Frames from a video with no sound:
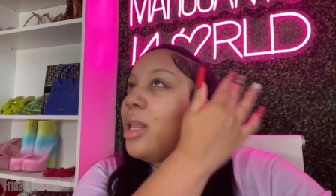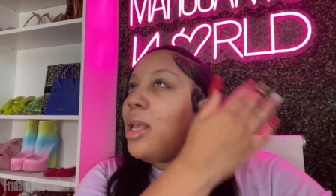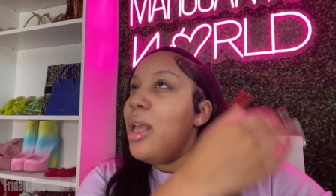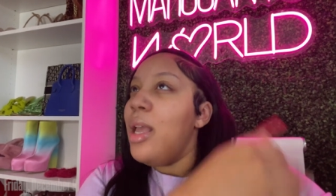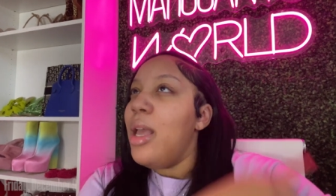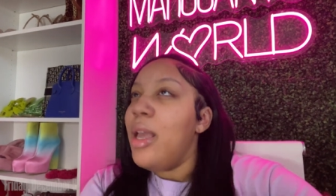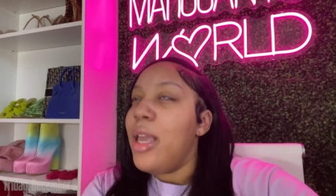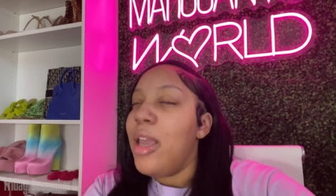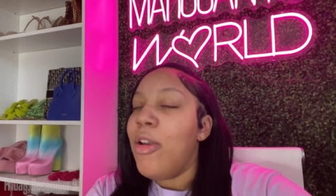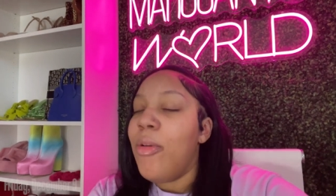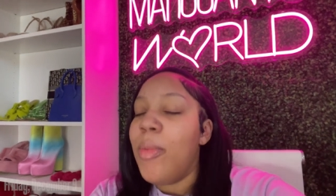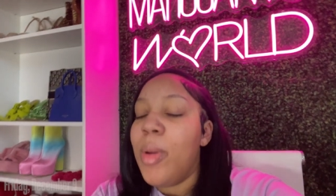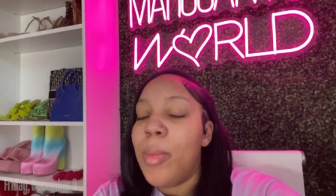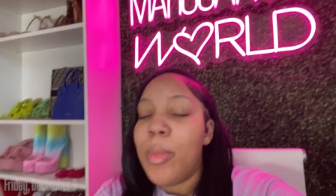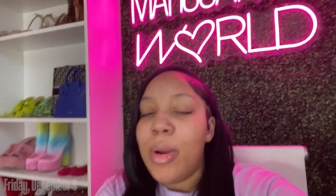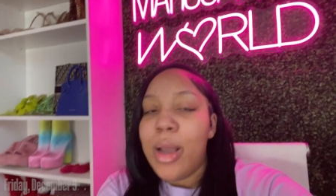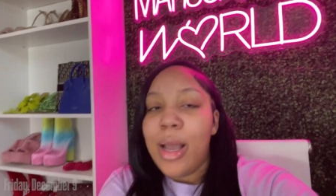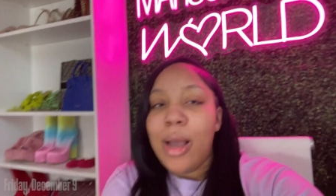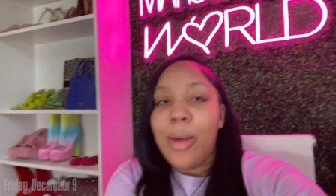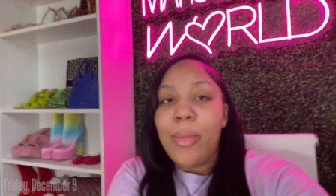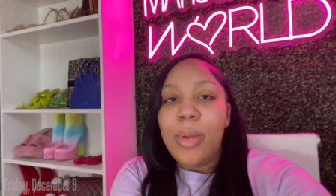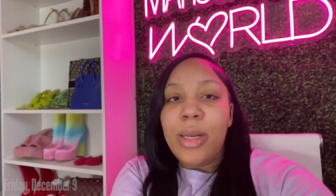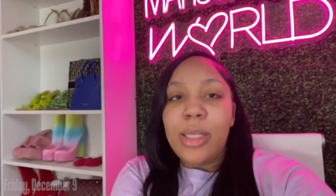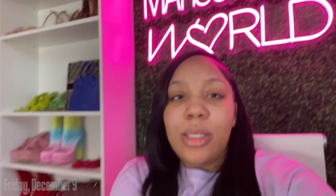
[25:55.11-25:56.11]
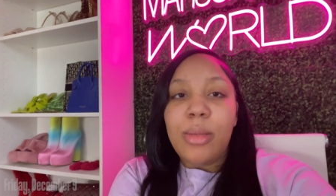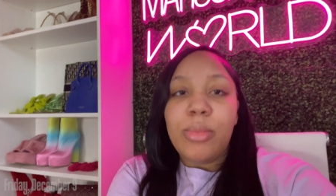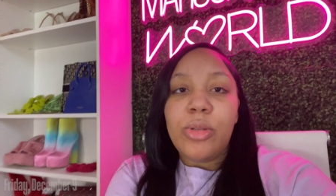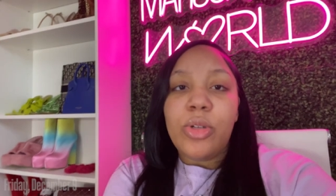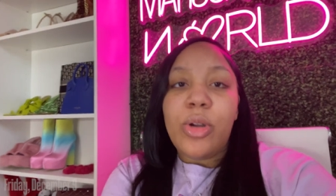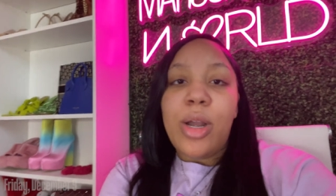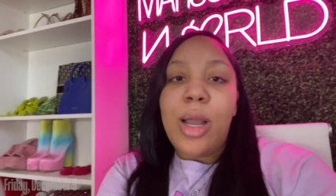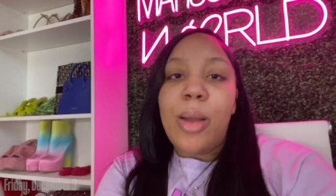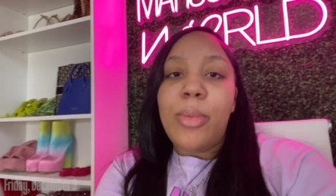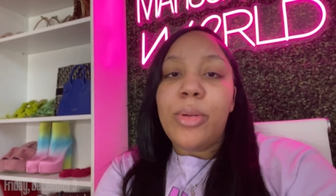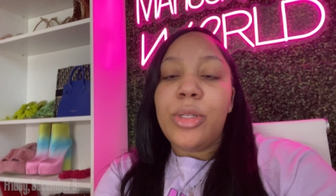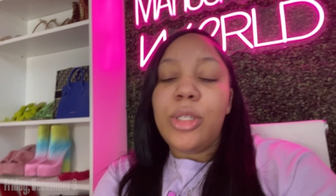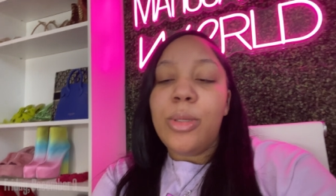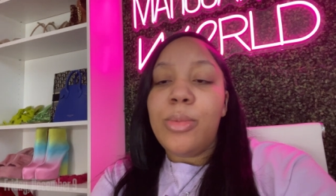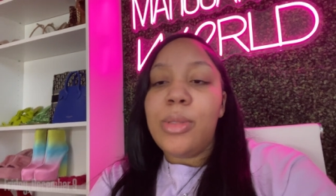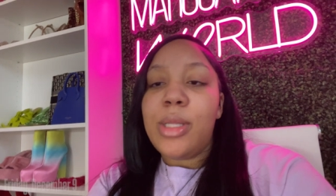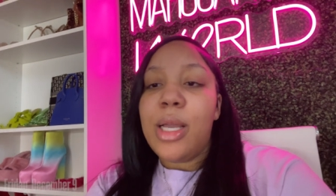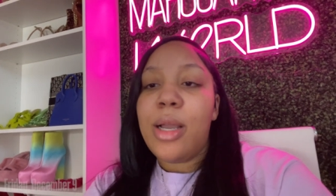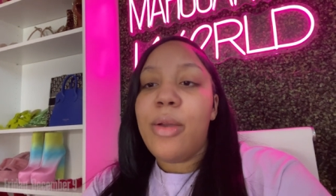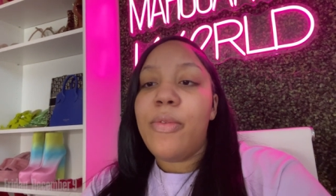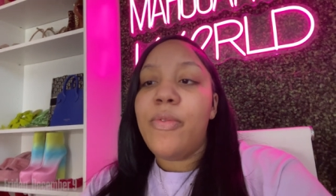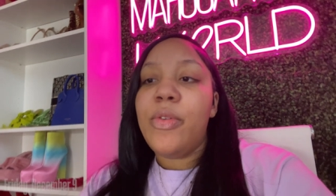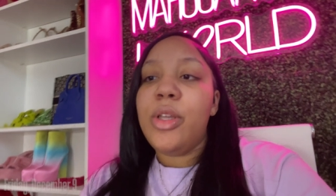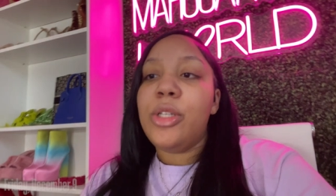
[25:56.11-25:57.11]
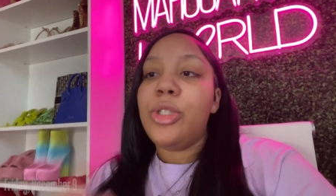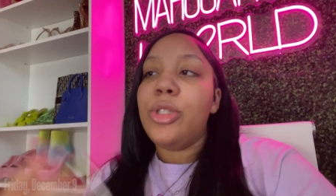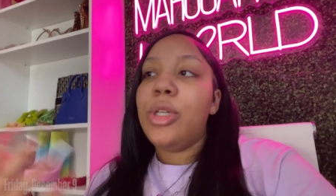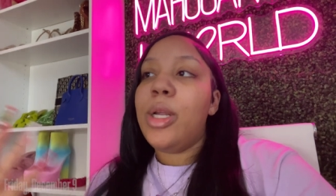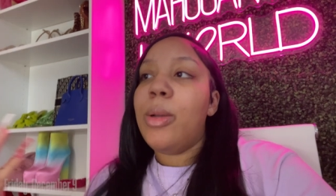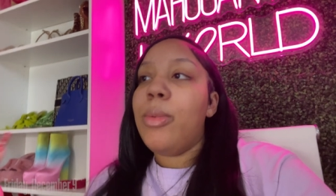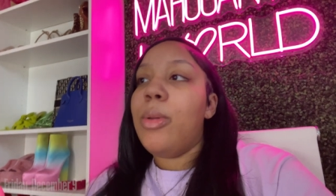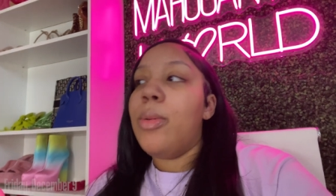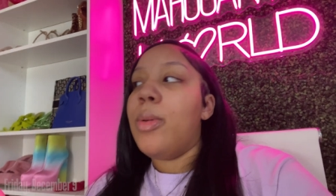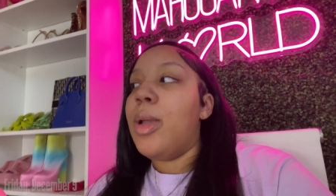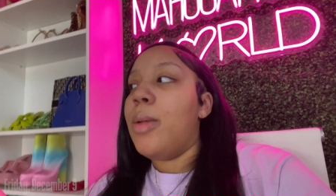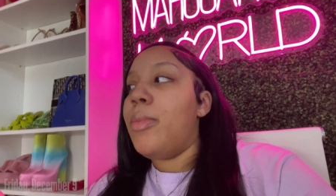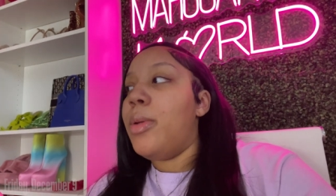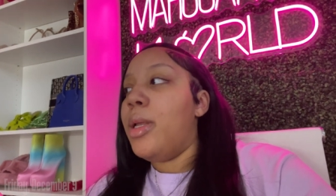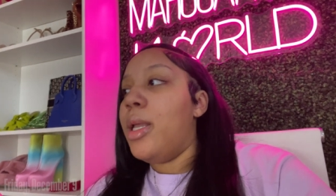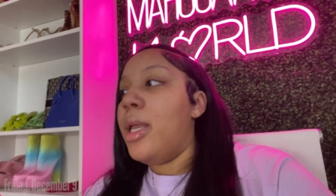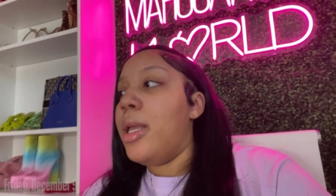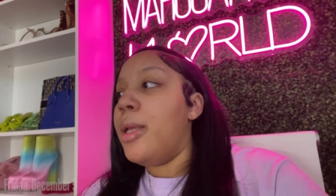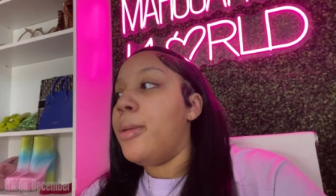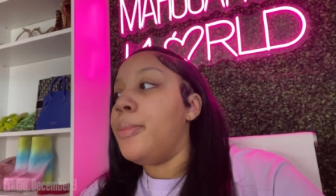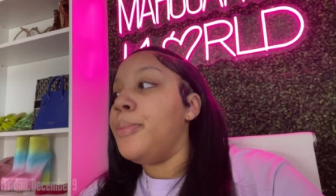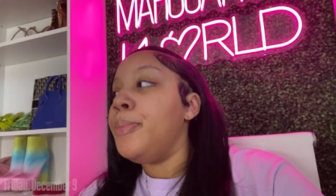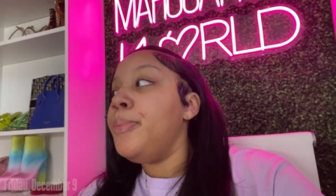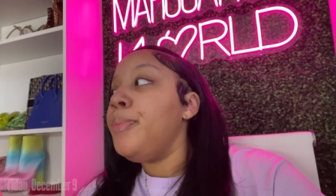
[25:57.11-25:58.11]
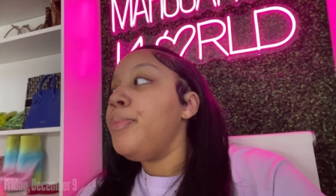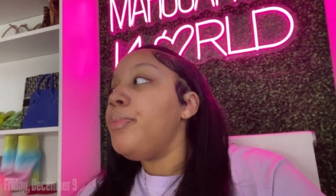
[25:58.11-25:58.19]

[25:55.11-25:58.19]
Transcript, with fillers: I can't remember how many subscribers, it was like a feature that we were able to get.